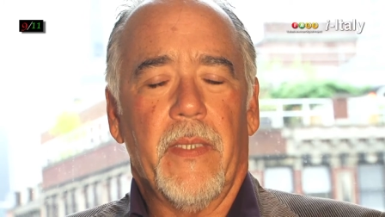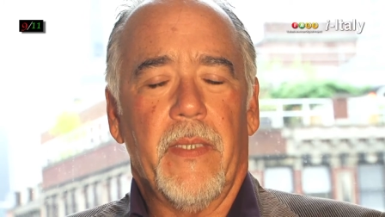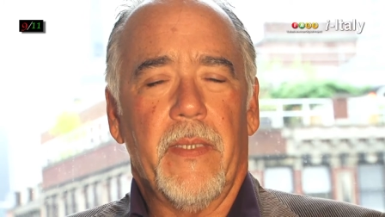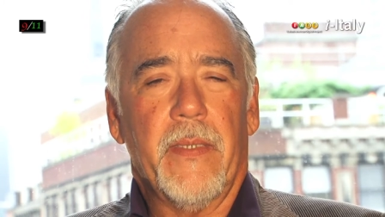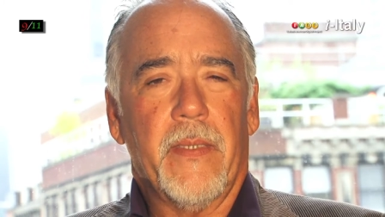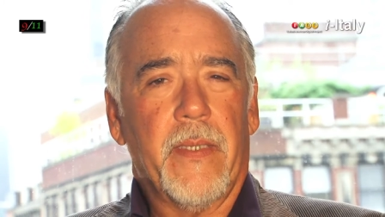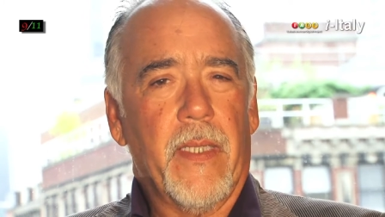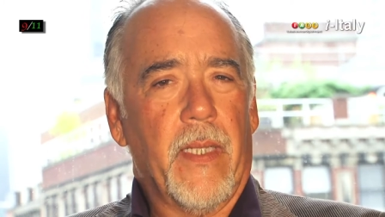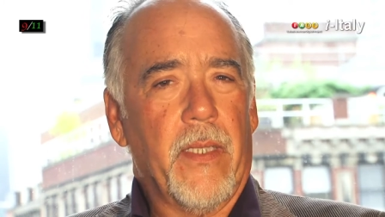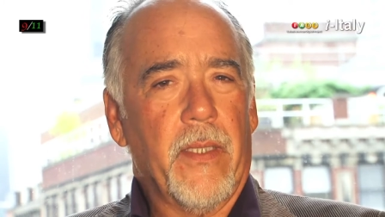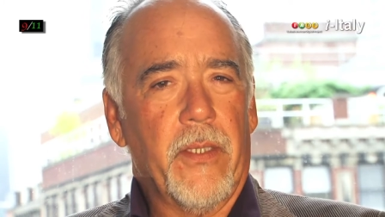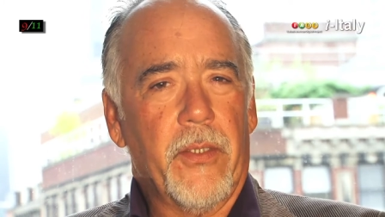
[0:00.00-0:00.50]

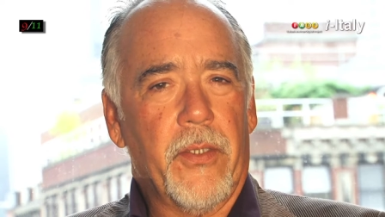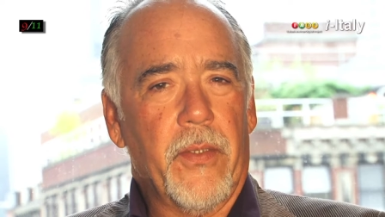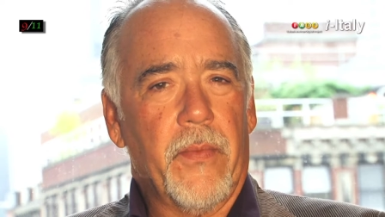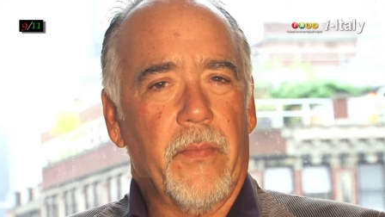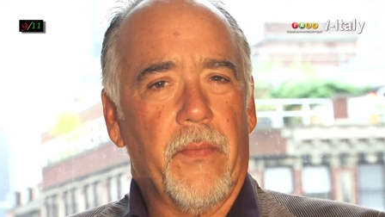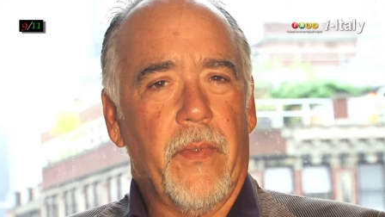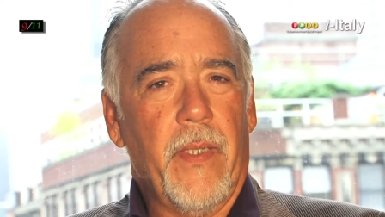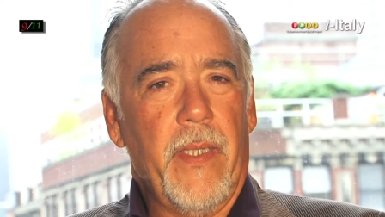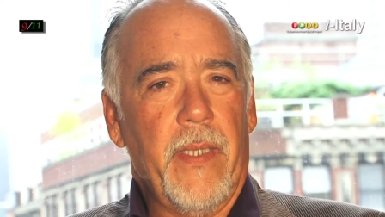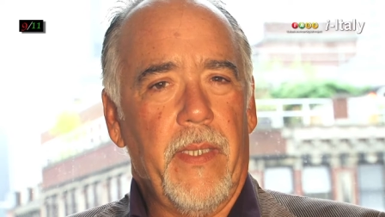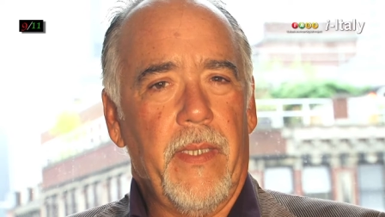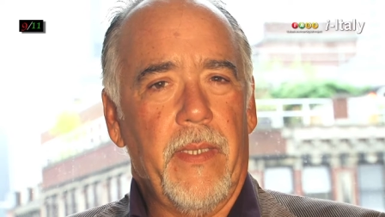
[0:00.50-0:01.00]

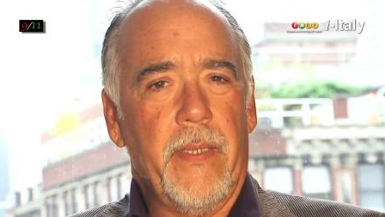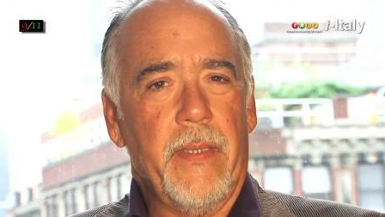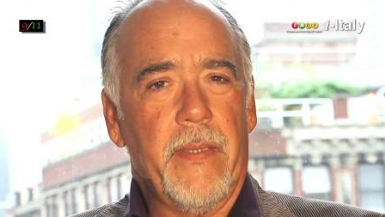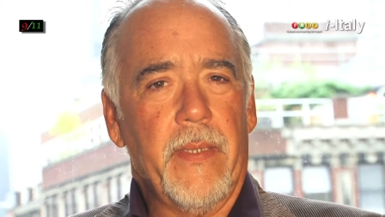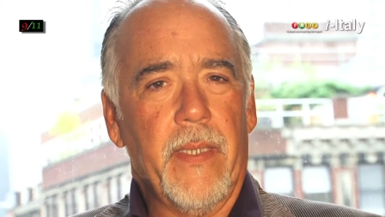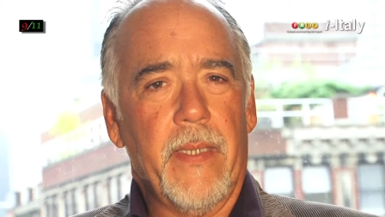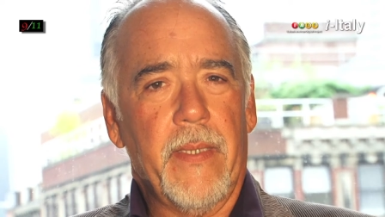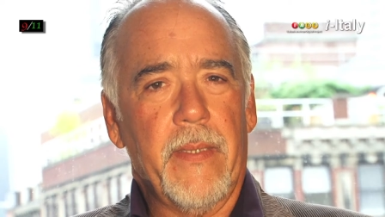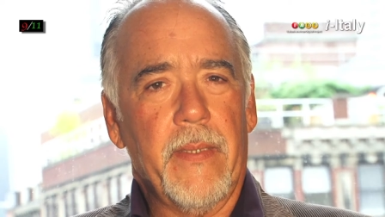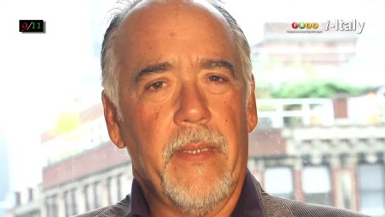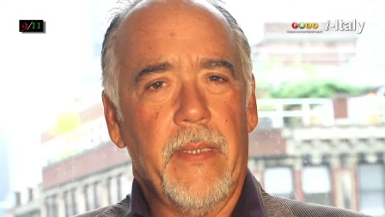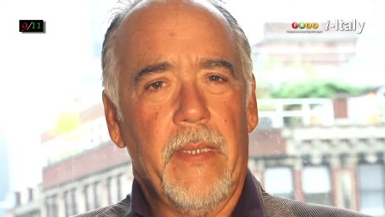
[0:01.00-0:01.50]
intelligent way
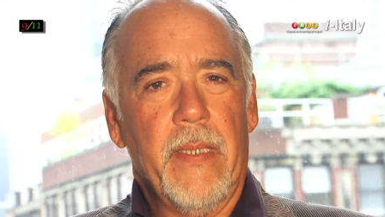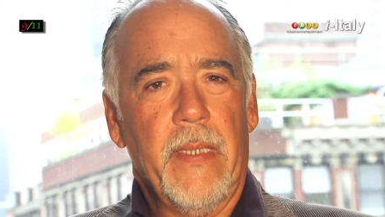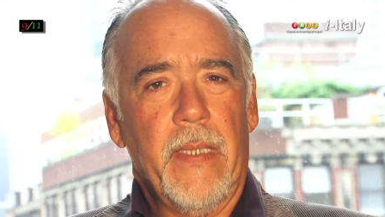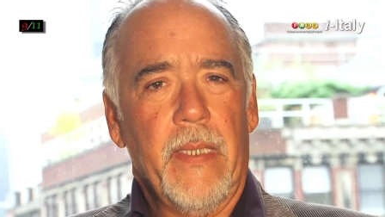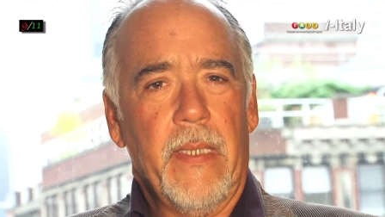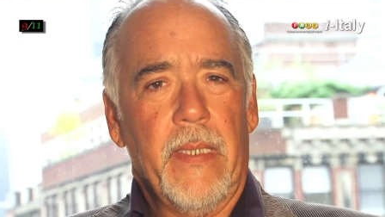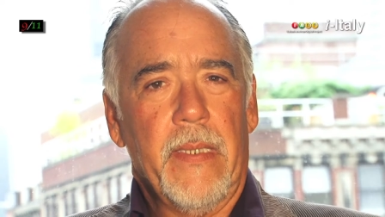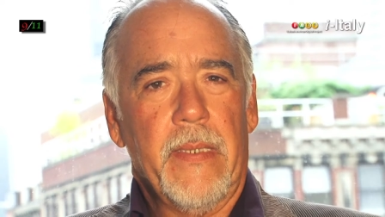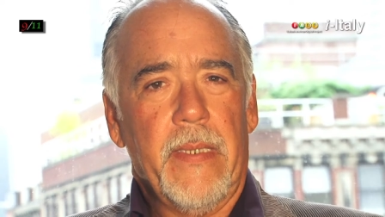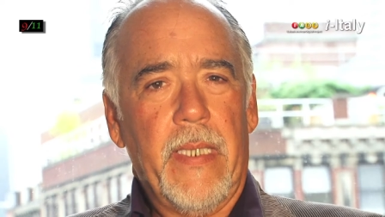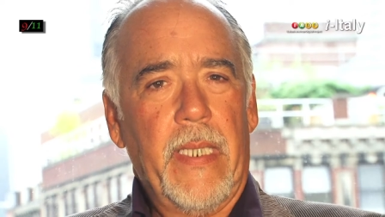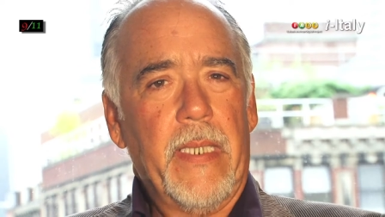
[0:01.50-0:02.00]
that
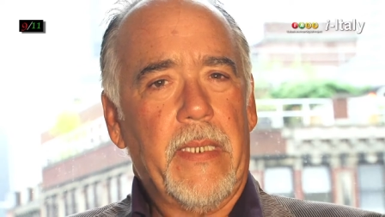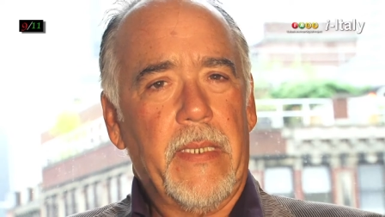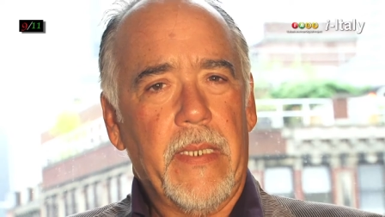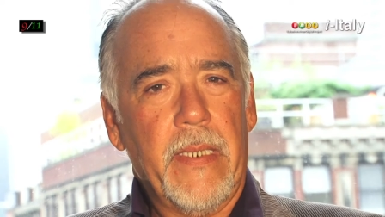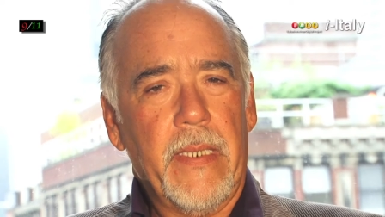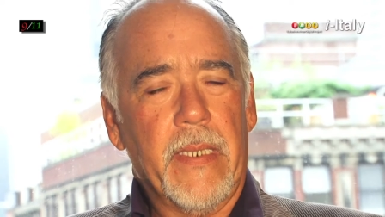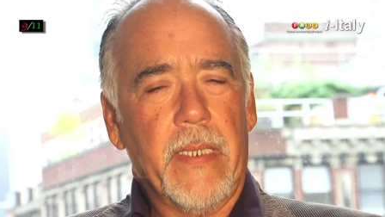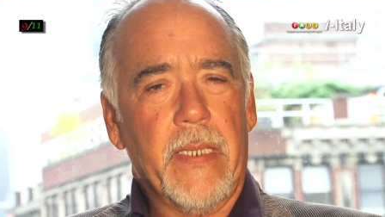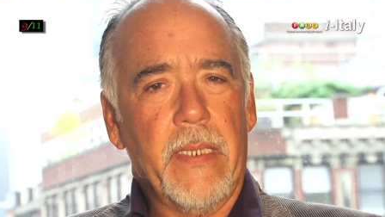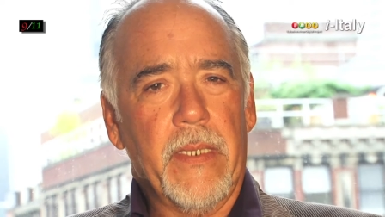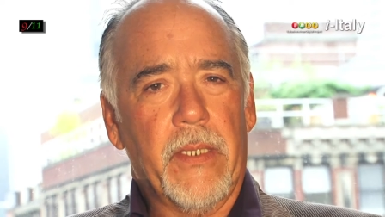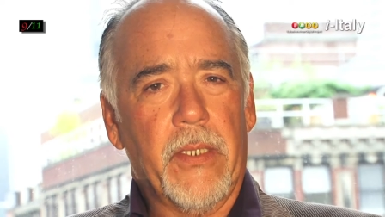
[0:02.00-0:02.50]
takes
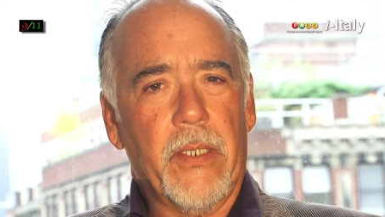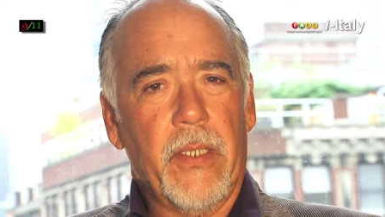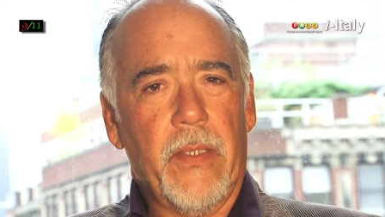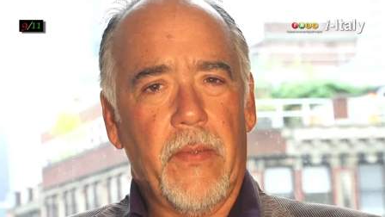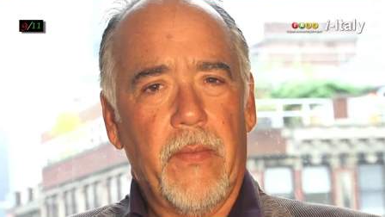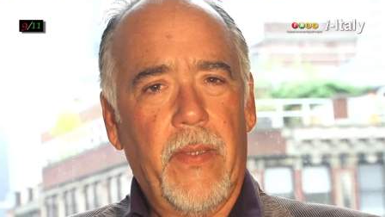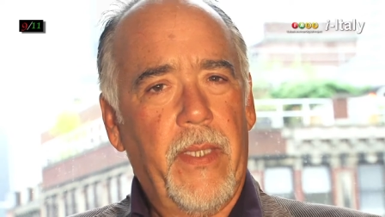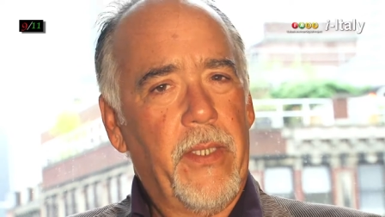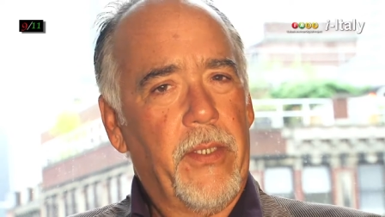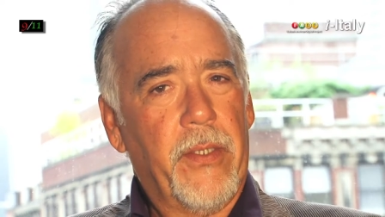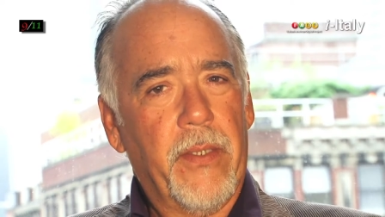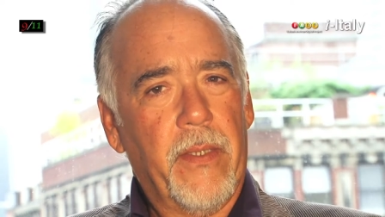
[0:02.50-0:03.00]
into
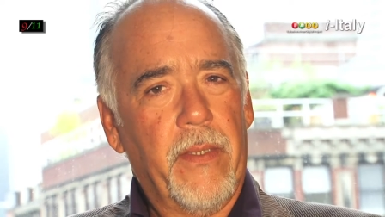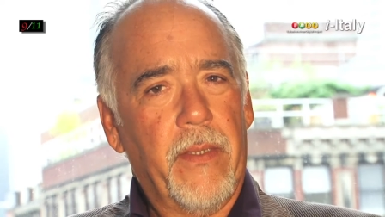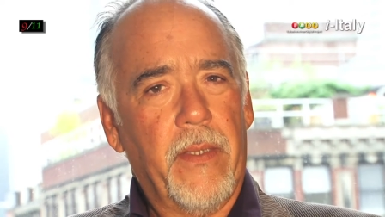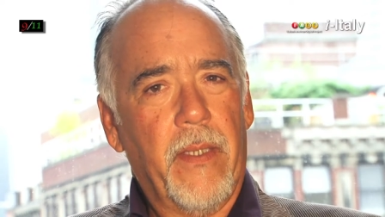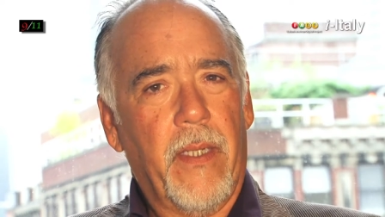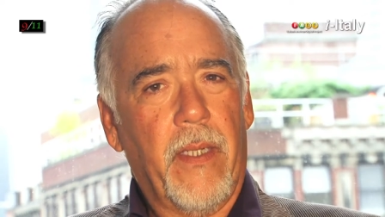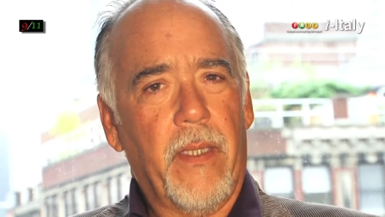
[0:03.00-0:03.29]
consideration